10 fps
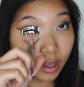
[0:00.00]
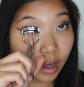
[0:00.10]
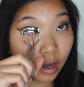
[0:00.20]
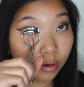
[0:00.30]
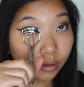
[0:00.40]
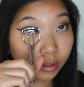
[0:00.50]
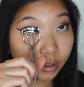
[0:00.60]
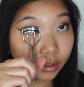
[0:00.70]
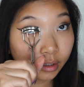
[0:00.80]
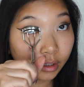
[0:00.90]

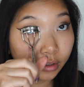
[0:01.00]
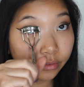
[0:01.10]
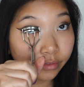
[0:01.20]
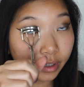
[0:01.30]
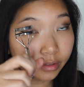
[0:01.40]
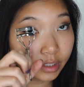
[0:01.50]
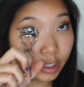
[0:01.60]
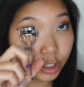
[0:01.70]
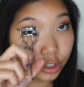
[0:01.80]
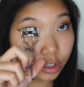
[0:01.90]
our
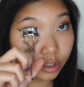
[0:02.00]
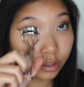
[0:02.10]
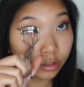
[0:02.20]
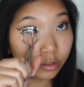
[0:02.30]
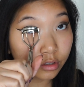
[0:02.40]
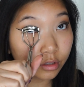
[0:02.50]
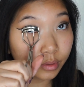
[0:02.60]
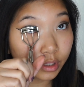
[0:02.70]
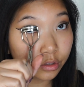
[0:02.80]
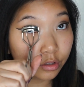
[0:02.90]
foundation so we
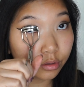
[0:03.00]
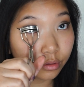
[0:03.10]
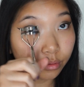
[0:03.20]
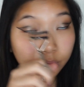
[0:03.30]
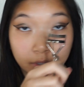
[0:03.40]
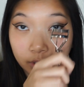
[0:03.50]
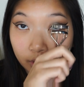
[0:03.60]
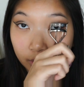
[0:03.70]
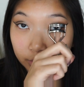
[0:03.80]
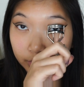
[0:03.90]
can do
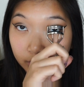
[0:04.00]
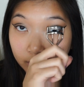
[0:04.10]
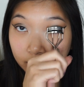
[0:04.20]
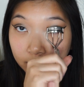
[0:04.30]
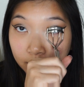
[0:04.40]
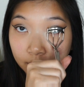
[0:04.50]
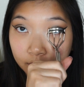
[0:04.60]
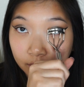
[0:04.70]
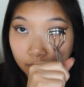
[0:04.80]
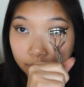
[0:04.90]
a really
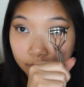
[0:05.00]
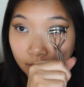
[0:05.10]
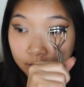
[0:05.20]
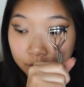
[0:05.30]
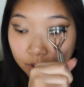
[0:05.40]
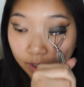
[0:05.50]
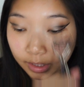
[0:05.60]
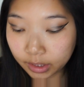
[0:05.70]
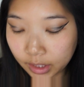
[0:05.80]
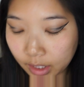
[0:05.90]
clean lower lash line.